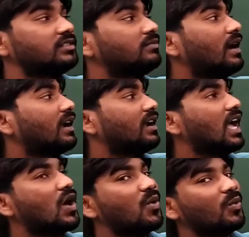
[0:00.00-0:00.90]
But
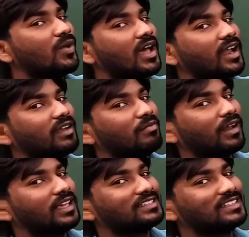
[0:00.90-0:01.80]
now we are
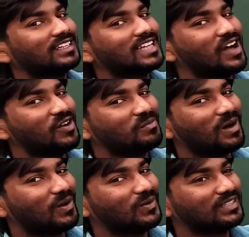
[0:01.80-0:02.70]
replacing the town
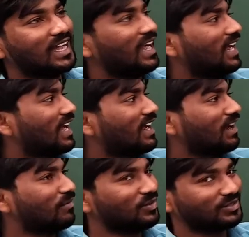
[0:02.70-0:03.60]
mouse and the
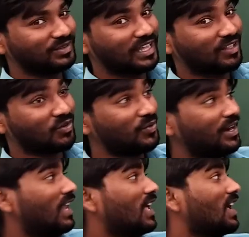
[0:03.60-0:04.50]
country mouse with another
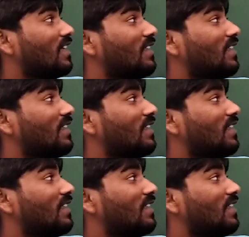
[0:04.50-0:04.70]
word,